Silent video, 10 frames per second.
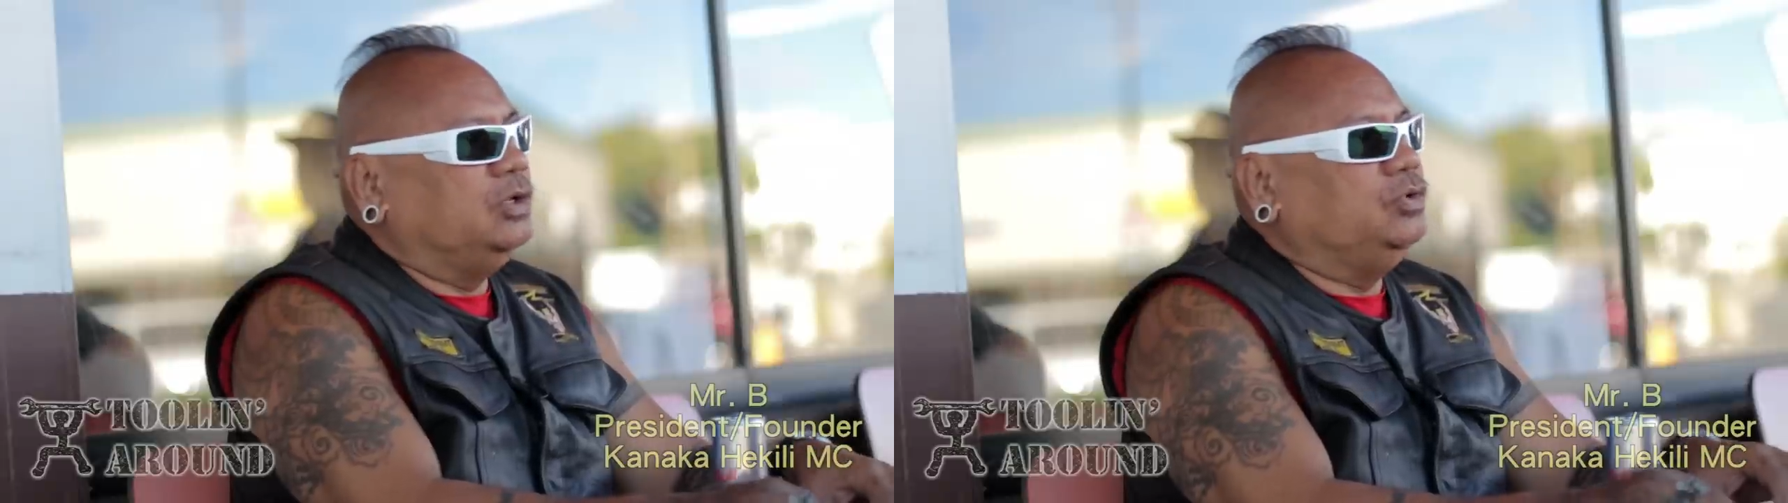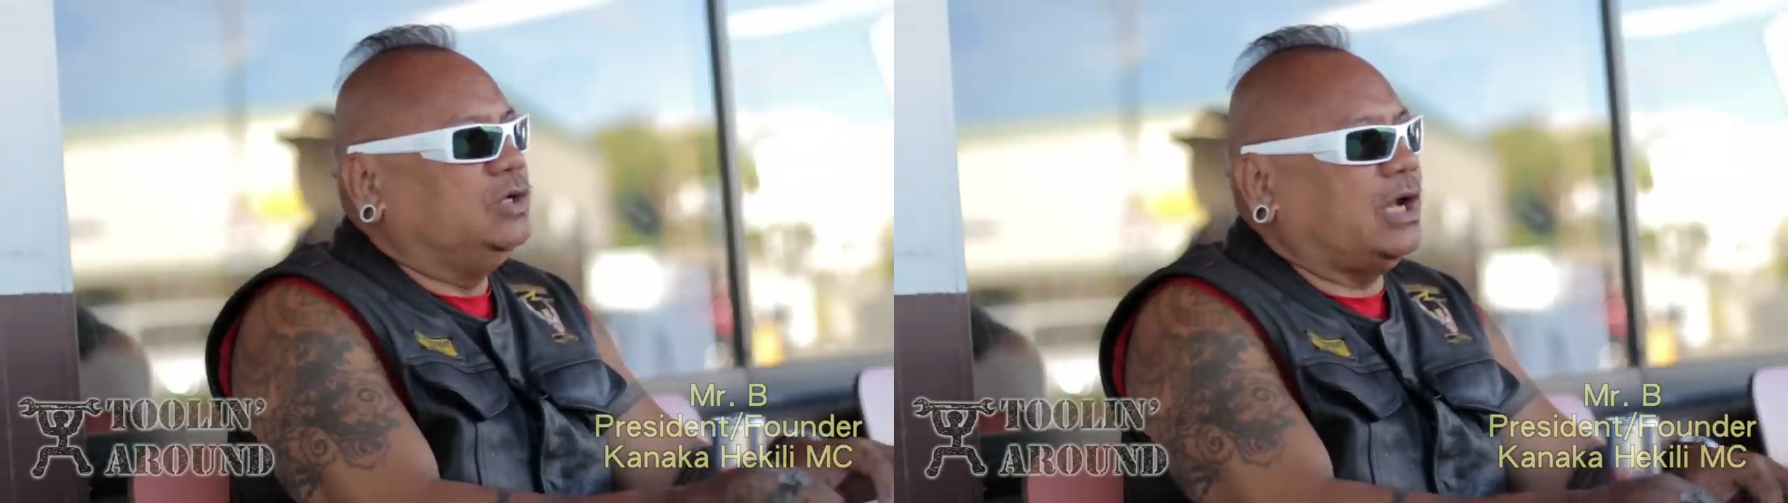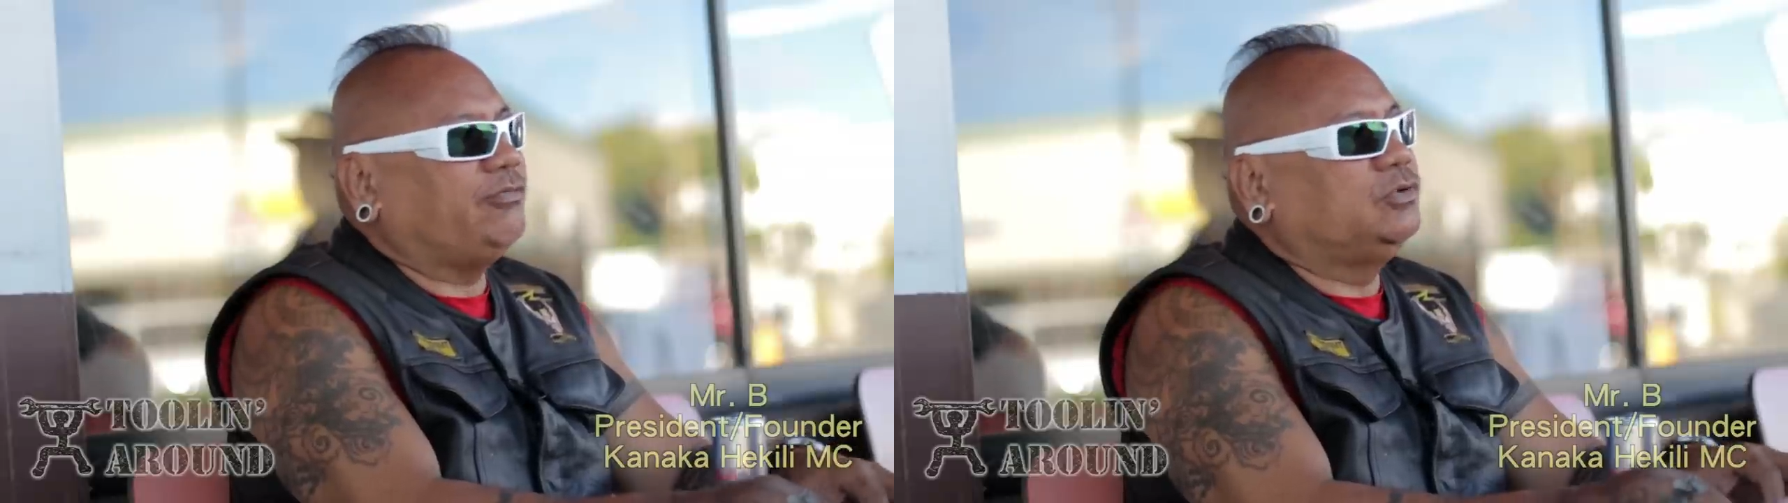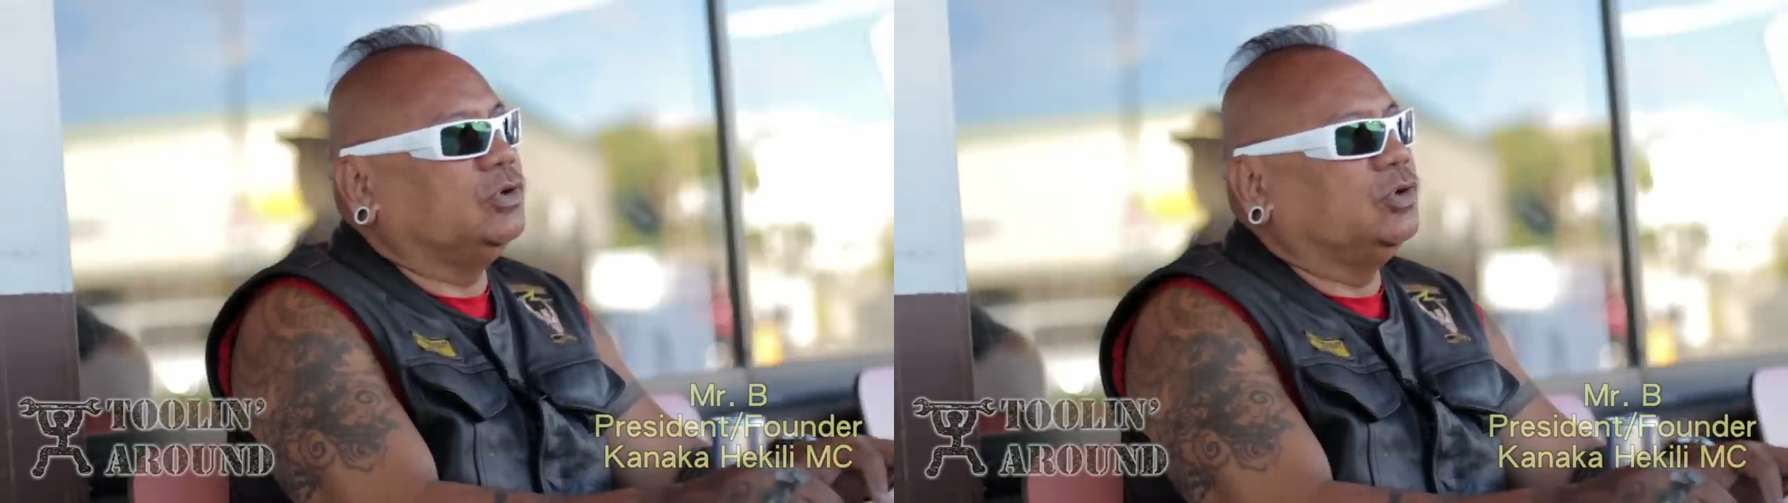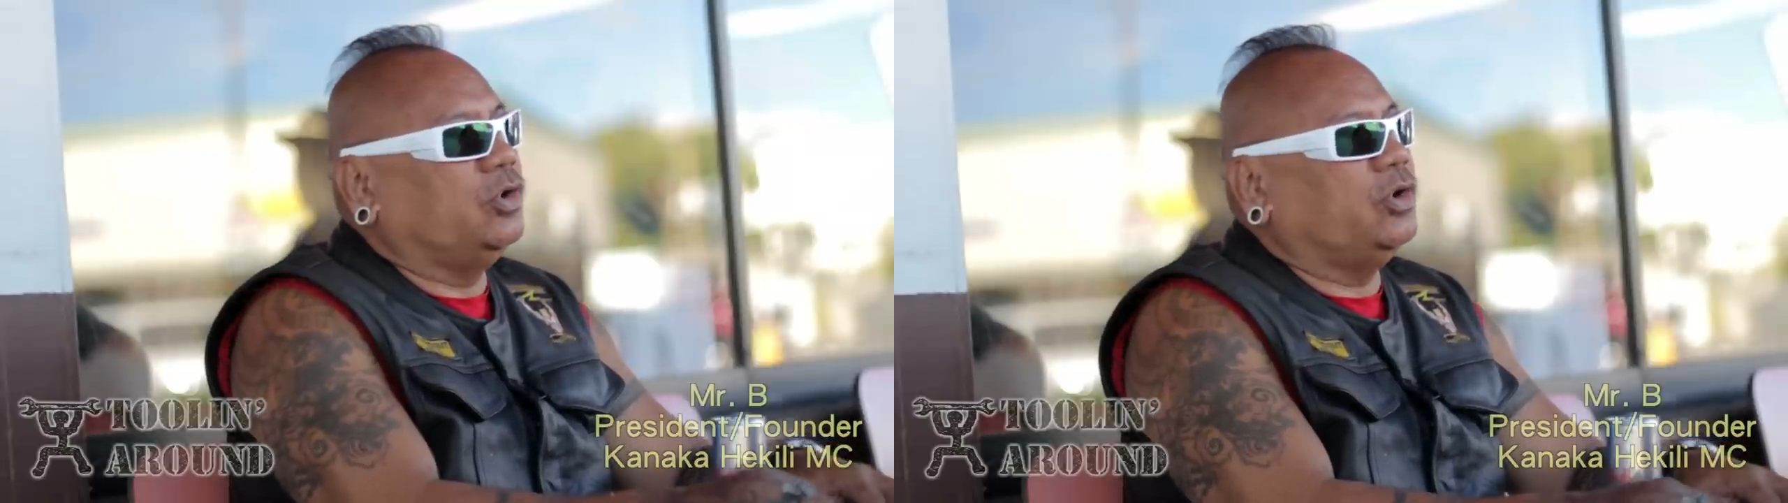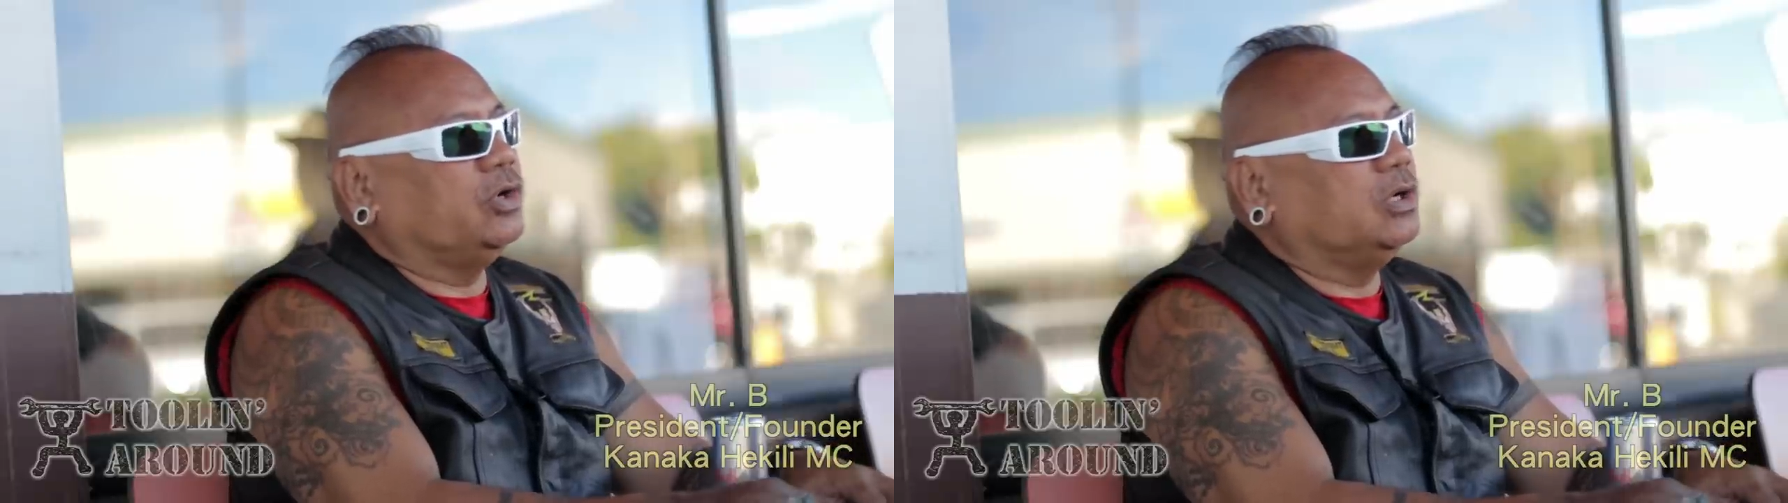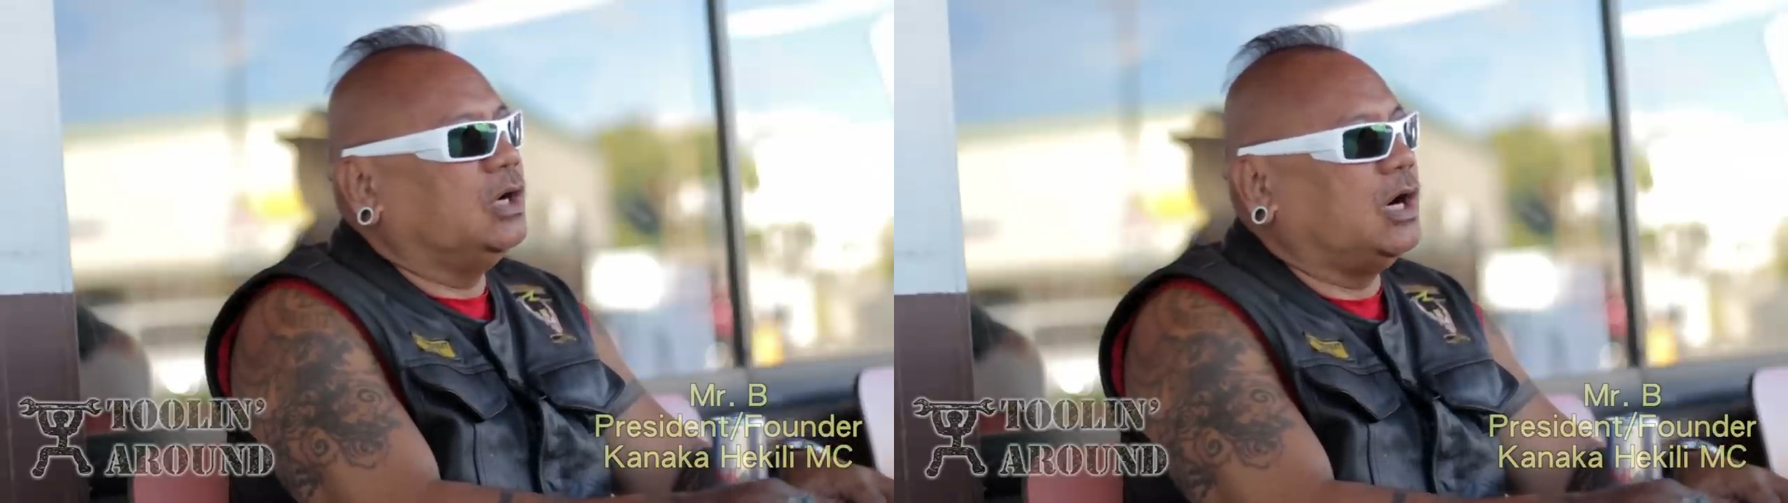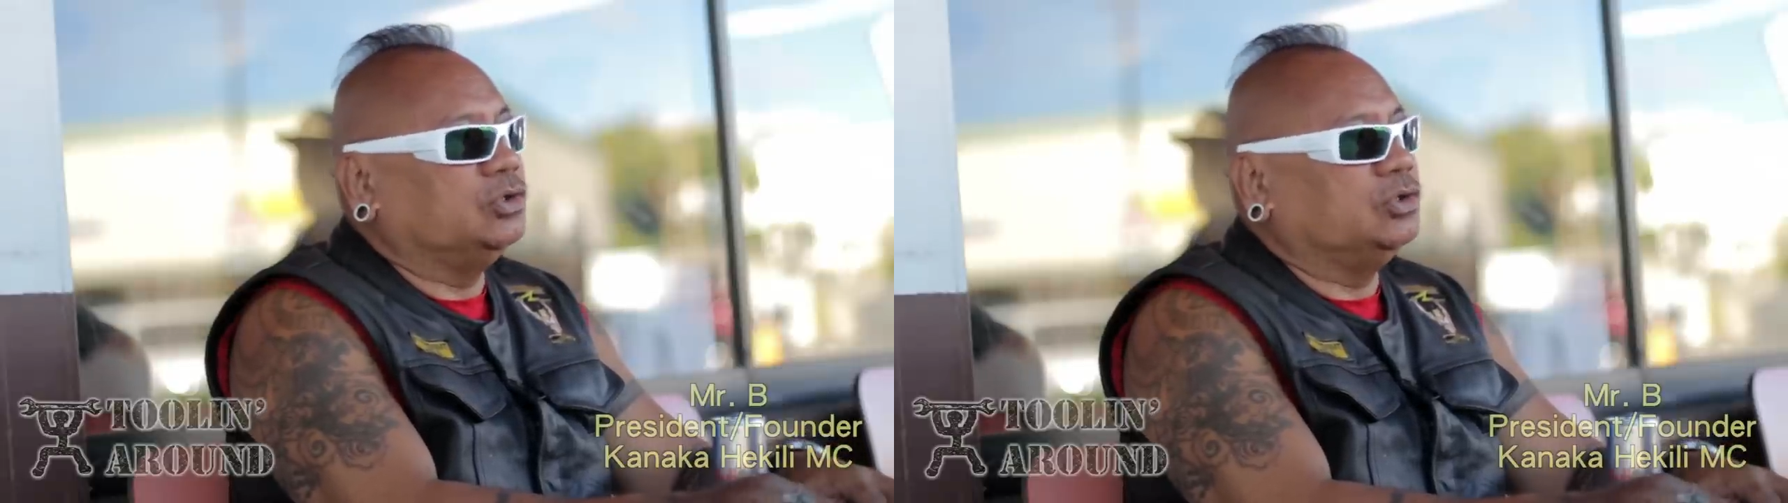you have to learn